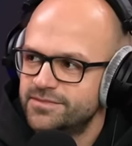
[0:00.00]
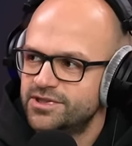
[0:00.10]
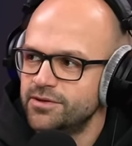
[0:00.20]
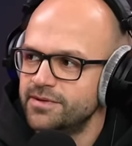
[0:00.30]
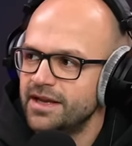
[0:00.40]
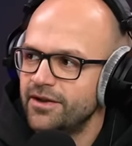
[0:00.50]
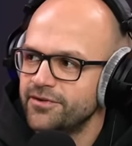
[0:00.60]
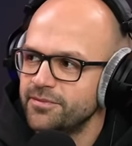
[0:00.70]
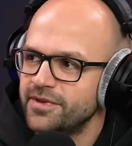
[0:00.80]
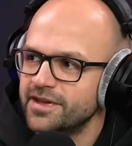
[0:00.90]
2-0 or
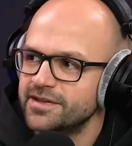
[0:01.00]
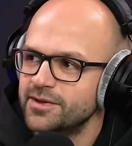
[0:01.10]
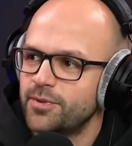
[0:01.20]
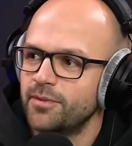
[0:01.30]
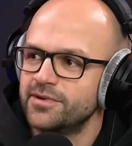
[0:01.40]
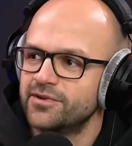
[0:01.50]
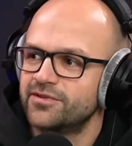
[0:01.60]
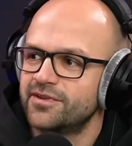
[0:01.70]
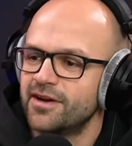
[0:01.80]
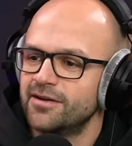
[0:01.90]
something, you probably
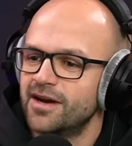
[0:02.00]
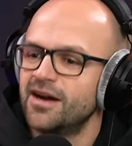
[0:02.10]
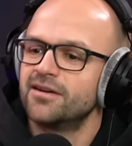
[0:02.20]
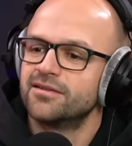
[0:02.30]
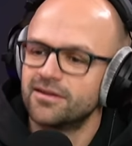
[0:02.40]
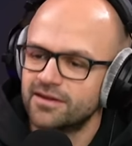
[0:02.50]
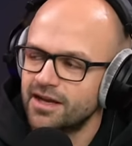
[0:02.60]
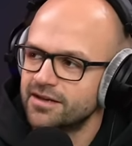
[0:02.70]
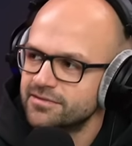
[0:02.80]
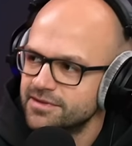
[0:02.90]
just go, oh,
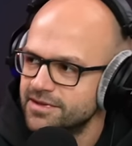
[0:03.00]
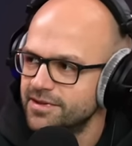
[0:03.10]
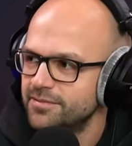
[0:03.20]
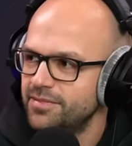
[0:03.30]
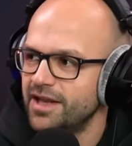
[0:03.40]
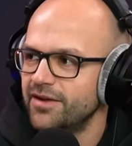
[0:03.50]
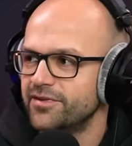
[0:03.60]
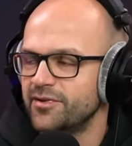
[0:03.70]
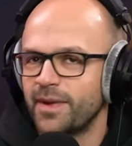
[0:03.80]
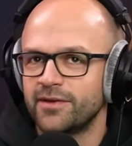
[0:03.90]
okay,
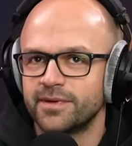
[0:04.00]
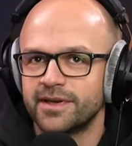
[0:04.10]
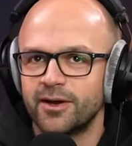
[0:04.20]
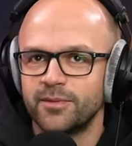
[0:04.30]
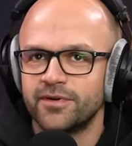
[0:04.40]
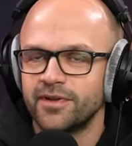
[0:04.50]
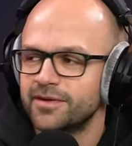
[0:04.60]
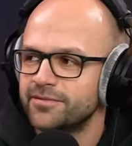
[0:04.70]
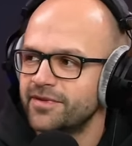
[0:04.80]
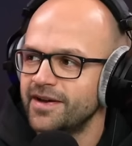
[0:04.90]
playoffs is the best we can hope for,
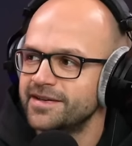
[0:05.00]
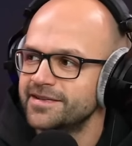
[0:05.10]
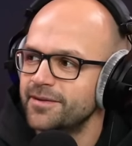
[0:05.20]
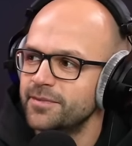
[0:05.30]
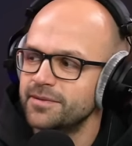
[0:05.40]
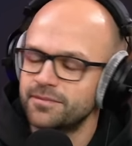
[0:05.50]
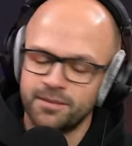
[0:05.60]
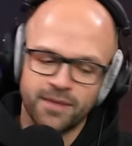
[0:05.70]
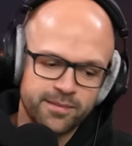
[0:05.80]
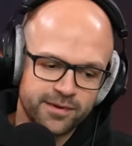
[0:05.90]
then fine. And we
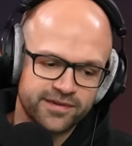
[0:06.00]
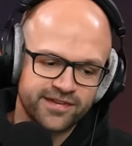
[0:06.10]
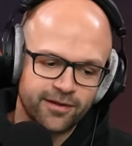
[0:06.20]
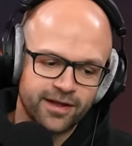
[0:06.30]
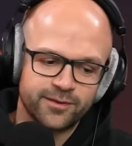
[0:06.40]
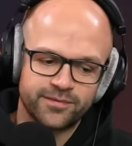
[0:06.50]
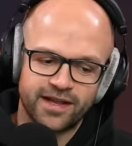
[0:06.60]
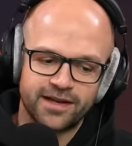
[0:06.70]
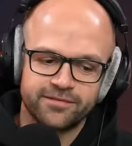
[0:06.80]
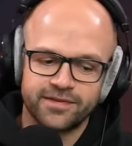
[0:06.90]
end up
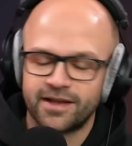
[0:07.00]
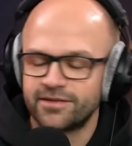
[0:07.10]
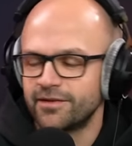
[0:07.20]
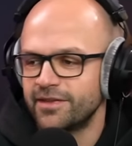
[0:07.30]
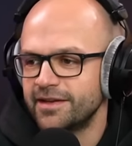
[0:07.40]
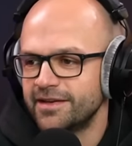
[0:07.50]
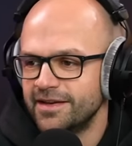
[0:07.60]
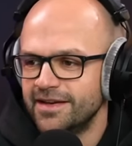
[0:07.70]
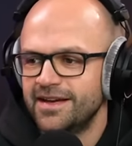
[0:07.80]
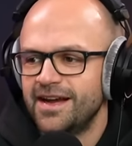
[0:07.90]
settling for that. So I think
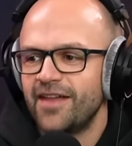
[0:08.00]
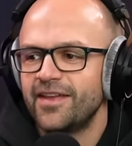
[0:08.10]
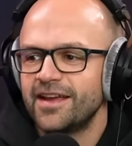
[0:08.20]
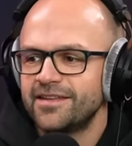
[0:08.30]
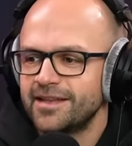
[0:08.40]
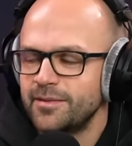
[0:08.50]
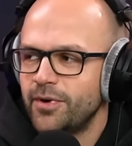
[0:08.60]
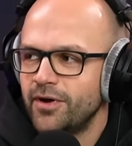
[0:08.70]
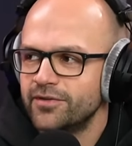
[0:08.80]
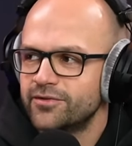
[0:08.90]
it is still
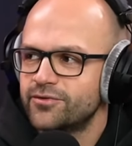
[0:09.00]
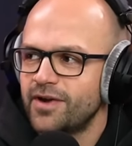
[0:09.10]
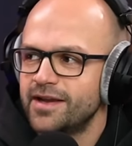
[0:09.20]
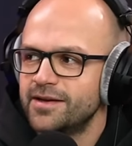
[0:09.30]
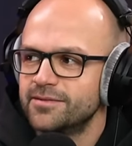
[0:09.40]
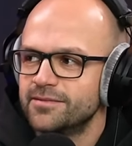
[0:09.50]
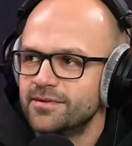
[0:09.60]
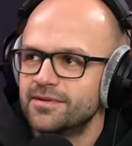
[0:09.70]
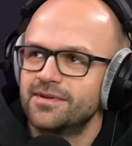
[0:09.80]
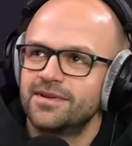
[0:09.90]
important to try and
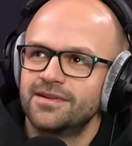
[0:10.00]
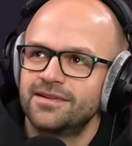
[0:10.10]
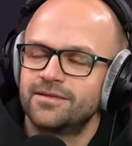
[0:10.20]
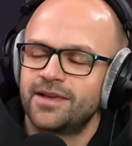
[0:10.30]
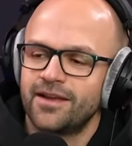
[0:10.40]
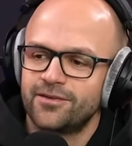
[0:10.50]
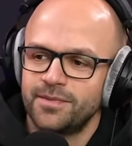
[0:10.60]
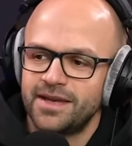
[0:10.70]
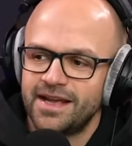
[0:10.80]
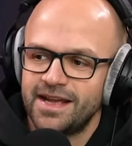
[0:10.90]
get
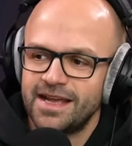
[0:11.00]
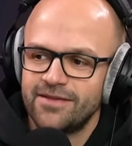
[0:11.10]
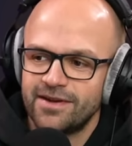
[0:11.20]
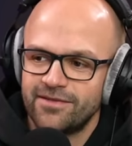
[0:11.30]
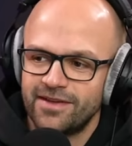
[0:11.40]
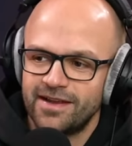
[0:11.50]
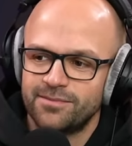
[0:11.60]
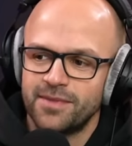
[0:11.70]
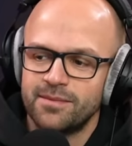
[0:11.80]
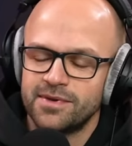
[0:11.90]
something here, even if
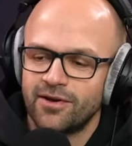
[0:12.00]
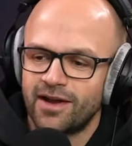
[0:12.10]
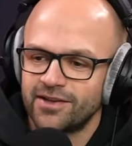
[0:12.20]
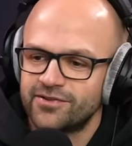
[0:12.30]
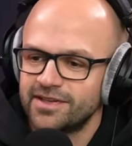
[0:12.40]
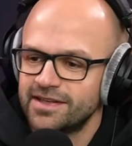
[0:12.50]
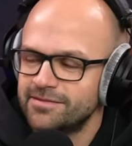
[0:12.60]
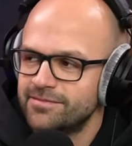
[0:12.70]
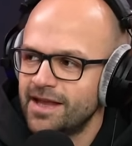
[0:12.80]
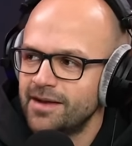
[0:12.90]
it's maybe not
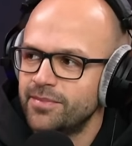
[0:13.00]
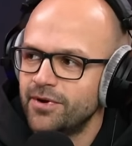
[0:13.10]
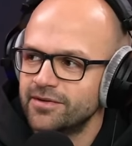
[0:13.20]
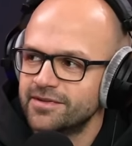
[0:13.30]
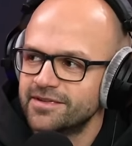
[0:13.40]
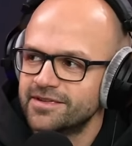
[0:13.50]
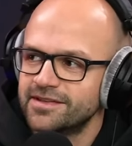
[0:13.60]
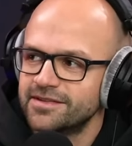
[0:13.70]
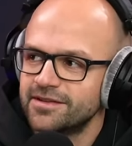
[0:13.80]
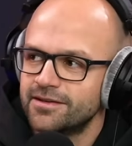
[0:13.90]
actually that important to the
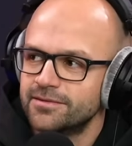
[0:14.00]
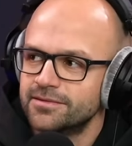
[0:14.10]
season as a whole.